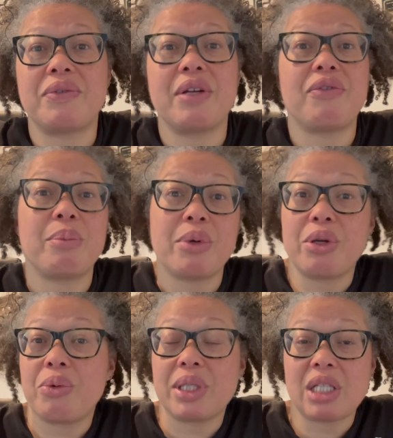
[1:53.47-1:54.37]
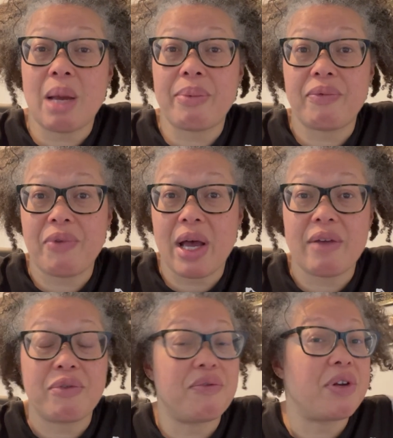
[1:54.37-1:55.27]
get familiar with Shopify
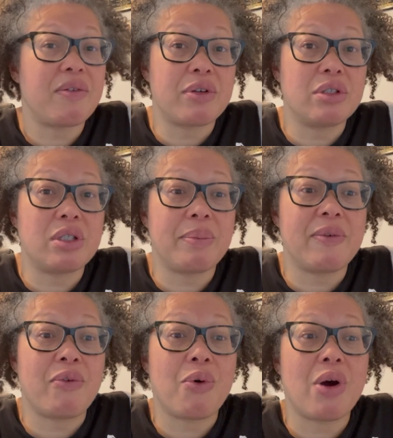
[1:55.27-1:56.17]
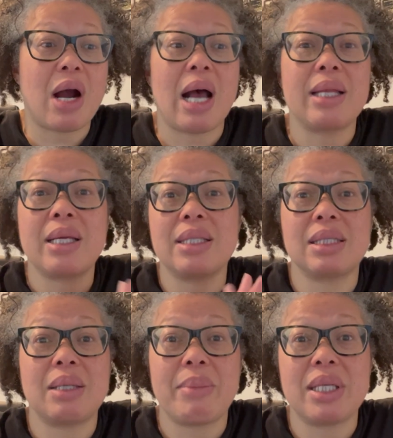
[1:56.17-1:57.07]
if you've never used it before. I think it's
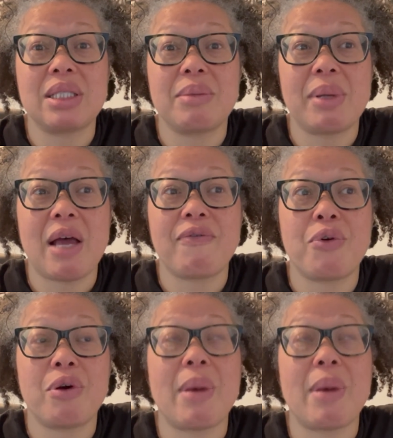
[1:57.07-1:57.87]
an amazing platform.